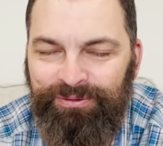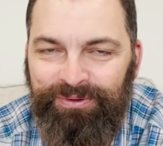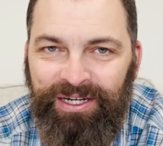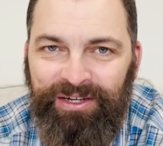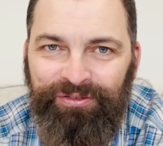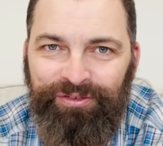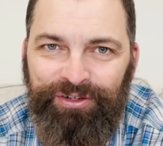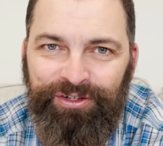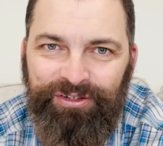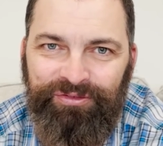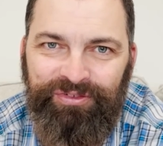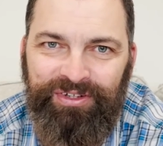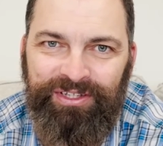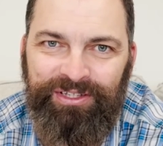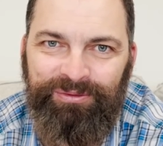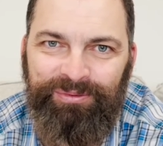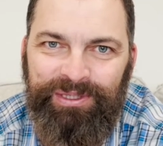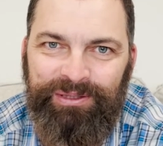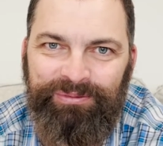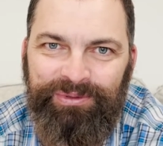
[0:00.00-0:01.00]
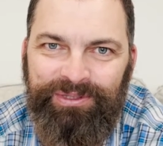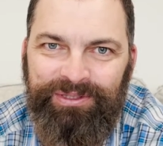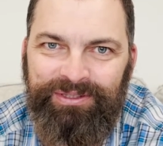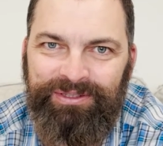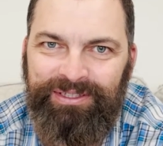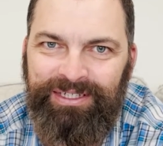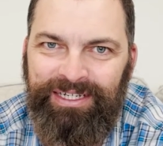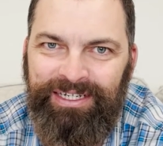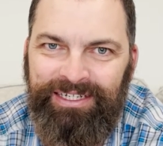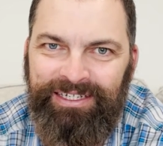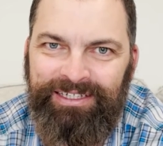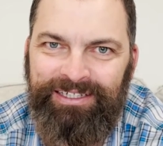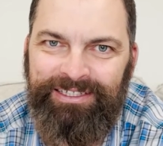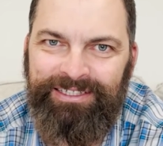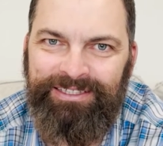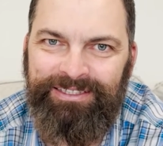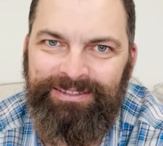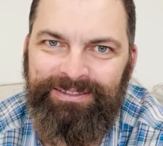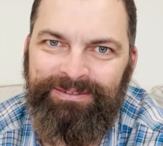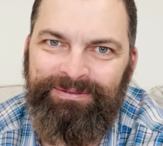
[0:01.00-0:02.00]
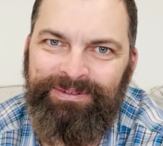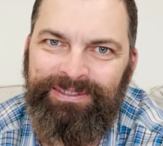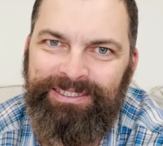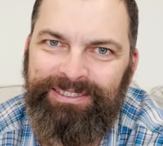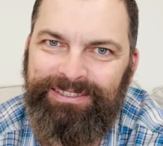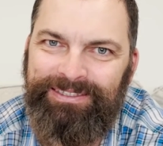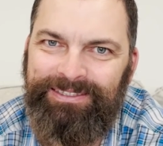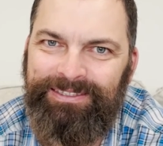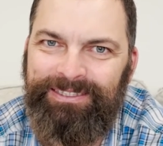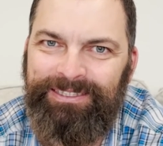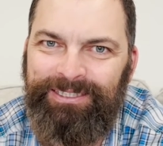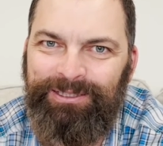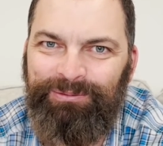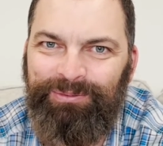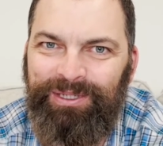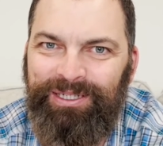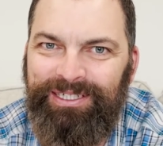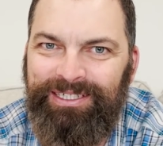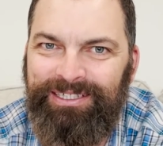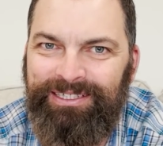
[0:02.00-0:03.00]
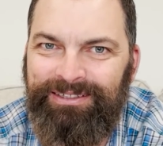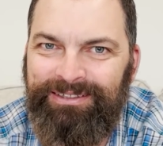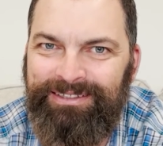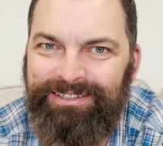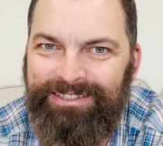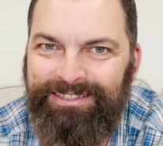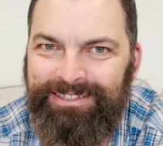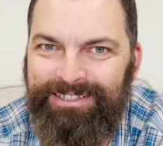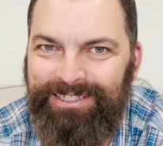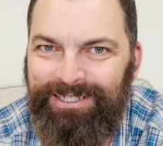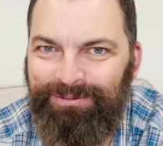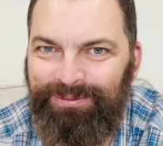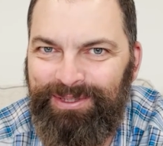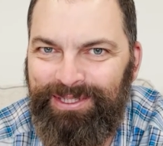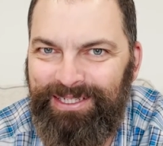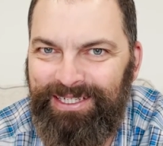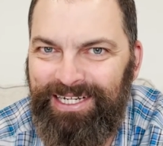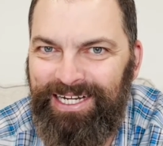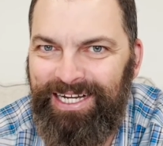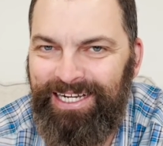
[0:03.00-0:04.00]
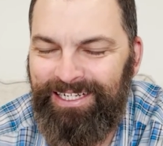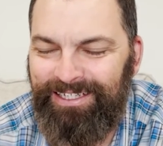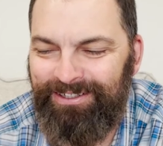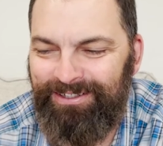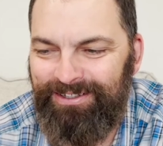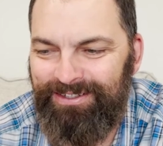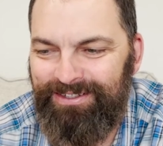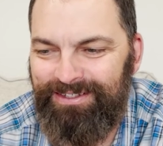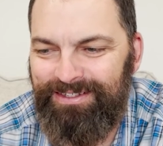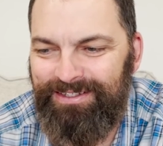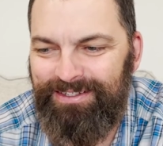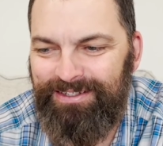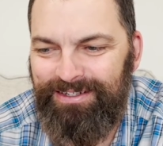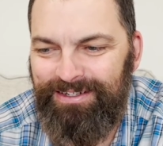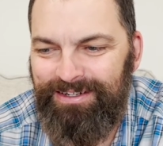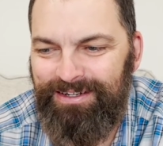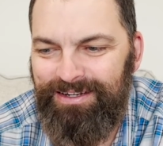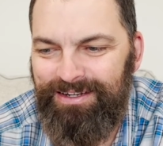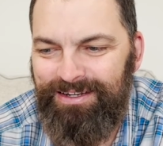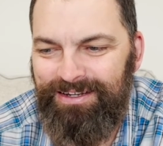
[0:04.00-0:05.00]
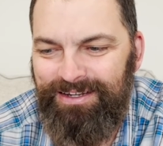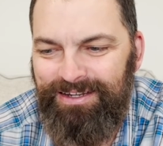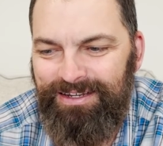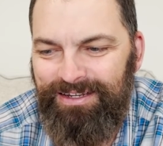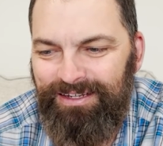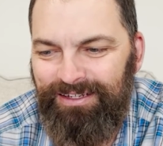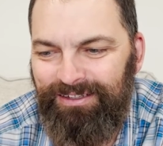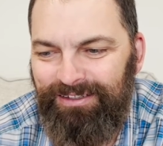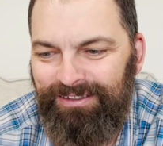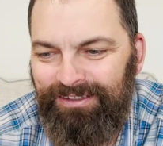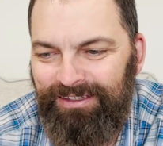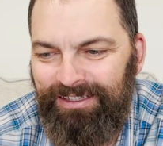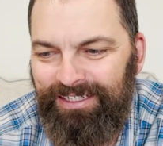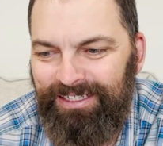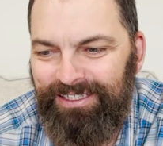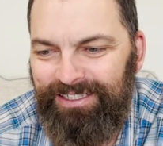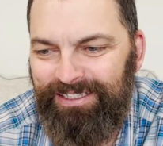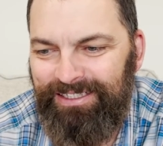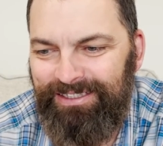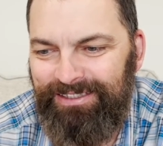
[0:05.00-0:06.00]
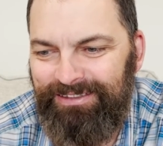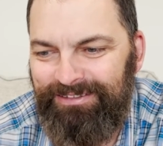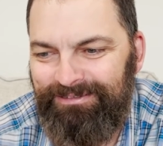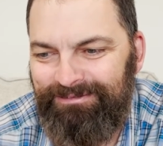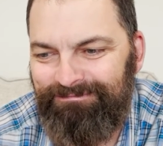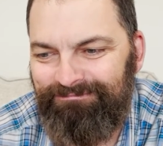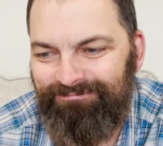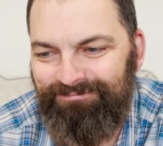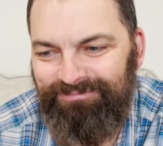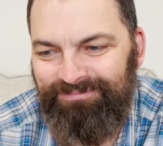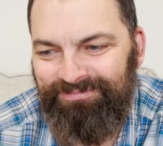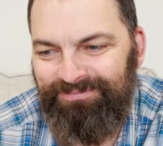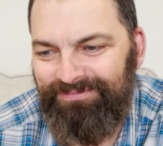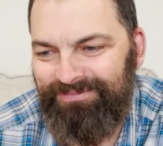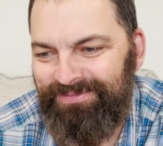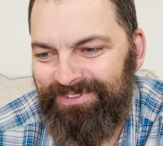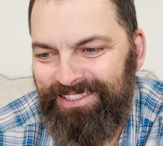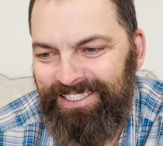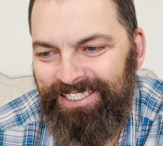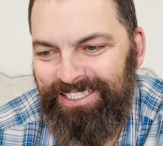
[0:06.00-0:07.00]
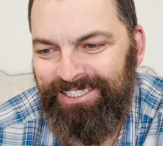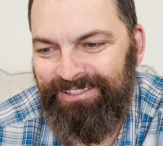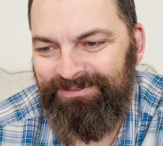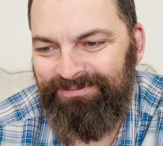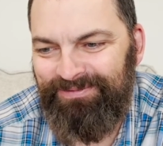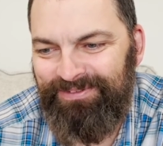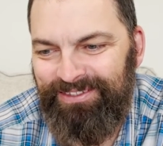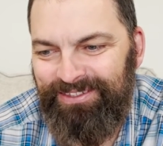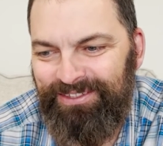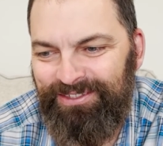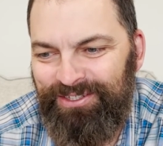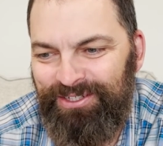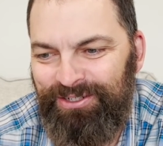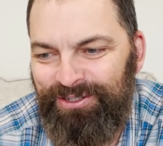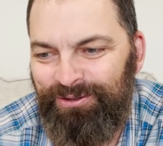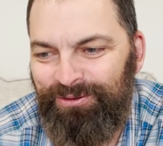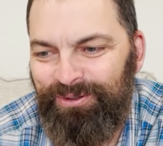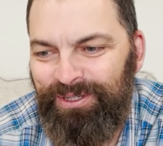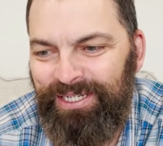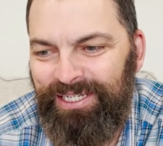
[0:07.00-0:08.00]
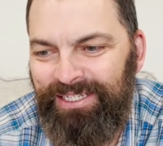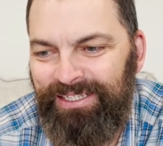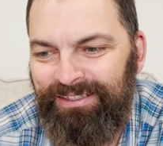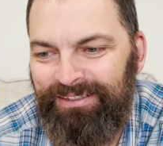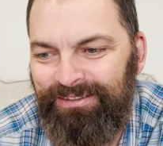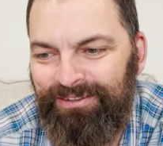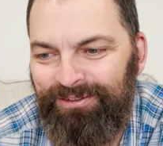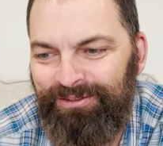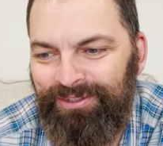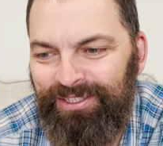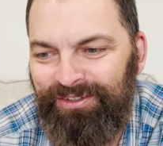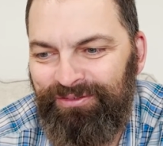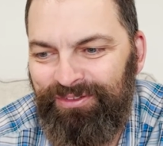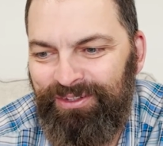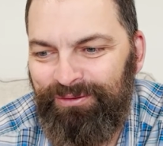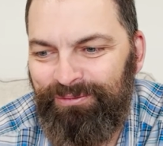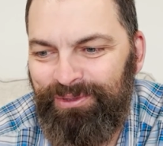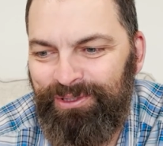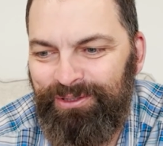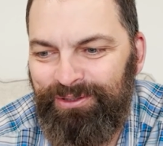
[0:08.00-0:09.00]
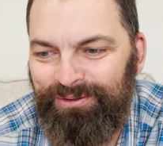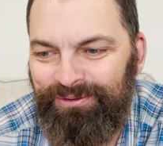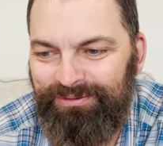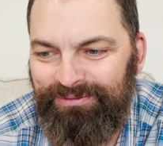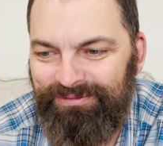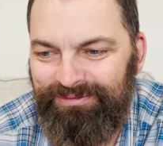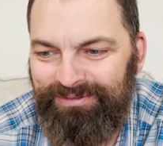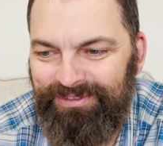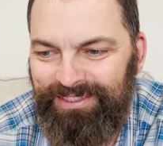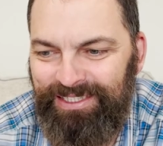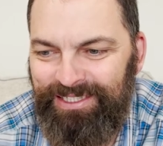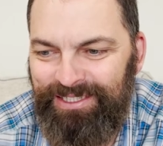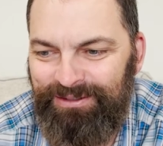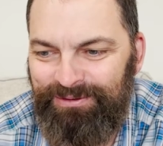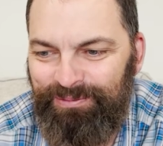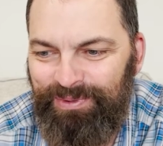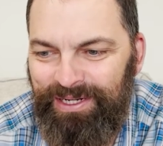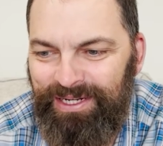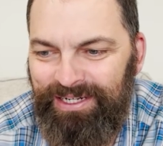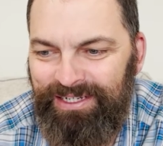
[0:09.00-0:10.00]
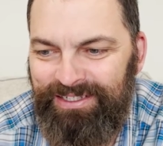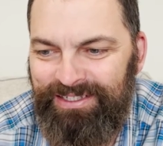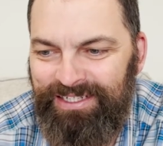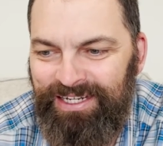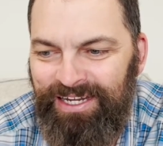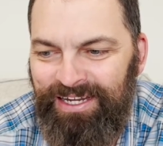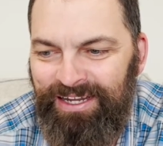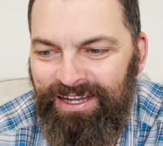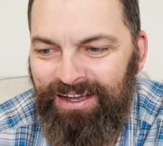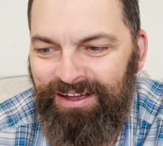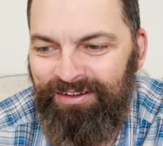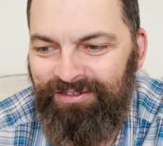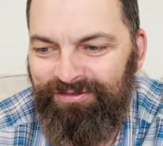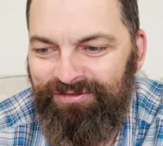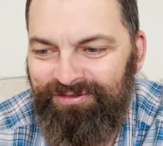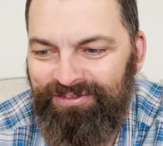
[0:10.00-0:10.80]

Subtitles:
I've heard of other people, and I'm like, you probably didn't tip the guy, because yeah, there's no way you left the boat as bad as I have.